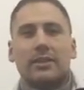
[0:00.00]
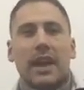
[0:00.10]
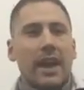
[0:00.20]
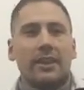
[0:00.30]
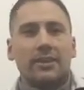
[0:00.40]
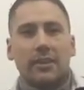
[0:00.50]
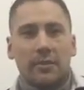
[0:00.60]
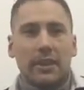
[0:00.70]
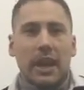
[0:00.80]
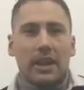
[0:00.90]
text. I
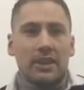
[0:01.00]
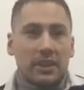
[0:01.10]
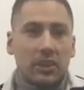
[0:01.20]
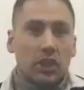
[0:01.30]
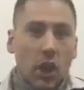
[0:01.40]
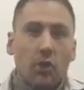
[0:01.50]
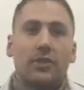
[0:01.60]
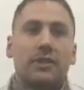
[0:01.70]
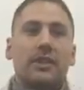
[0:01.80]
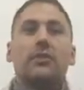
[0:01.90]
mean actually go
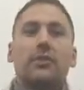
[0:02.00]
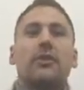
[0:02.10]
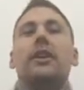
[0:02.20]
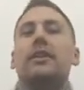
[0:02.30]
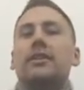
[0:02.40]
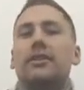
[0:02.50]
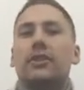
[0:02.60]
and see your friends,